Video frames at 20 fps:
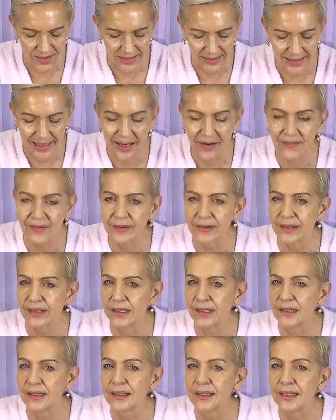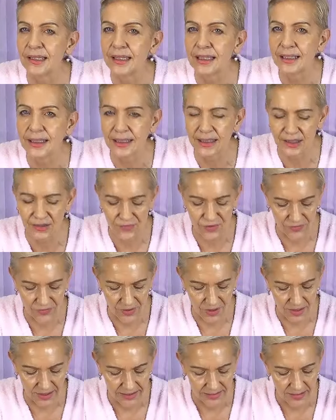clarity and healing of
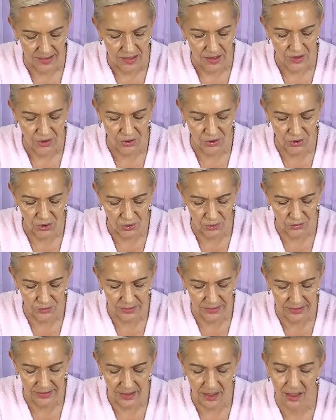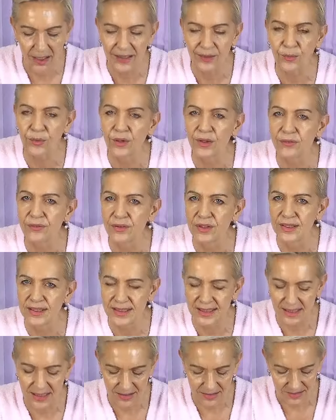divine golden light wherever it's
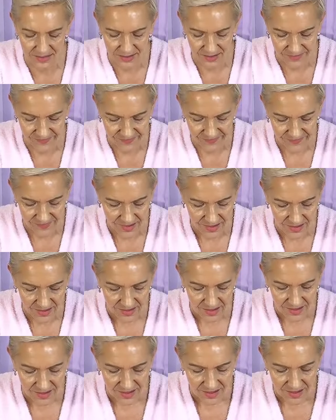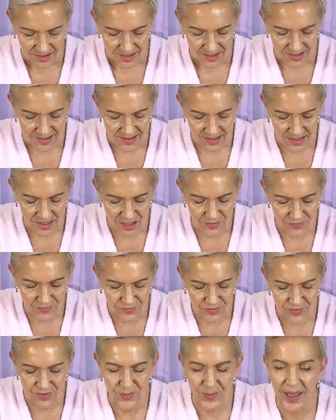needed. It's the
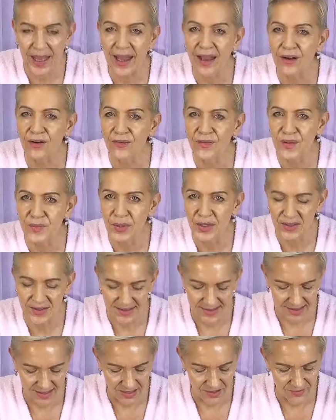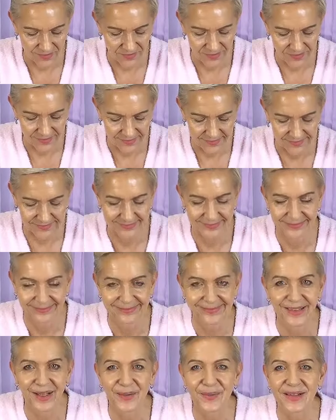gift of the power of the positive.
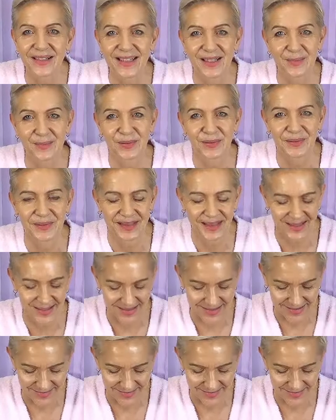No wonder you pulled it.